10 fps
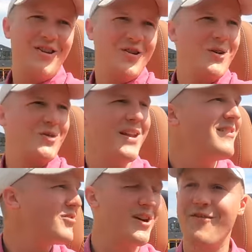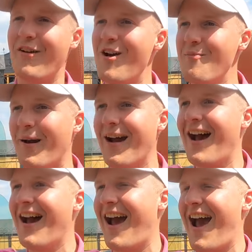sure which way you're all gonna vote, but
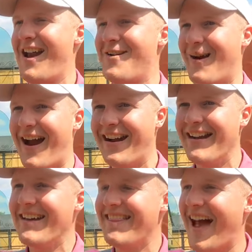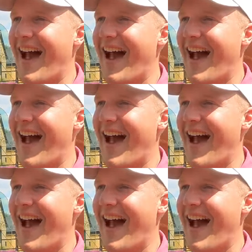anyway, that